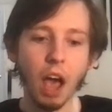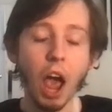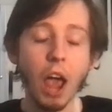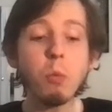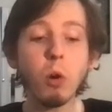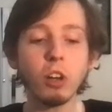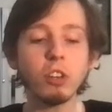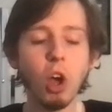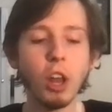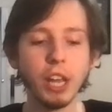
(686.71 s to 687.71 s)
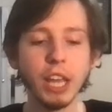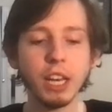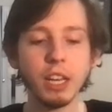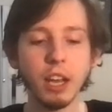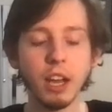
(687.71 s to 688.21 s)
I worked on it
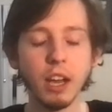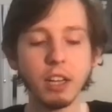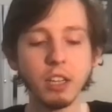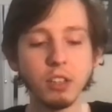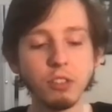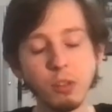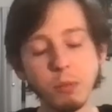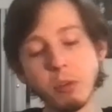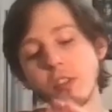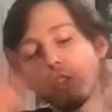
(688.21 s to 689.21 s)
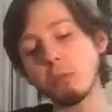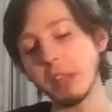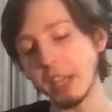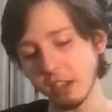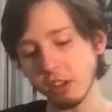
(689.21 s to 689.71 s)
because the movie's
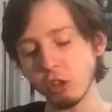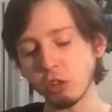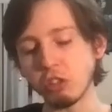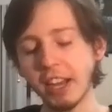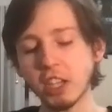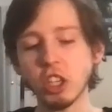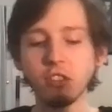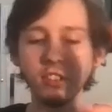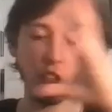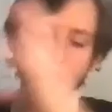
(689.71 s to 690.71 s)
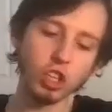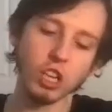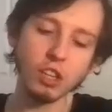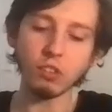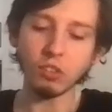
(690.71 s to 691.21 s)
split into two sections, and
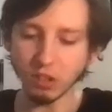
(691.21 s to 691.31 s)
she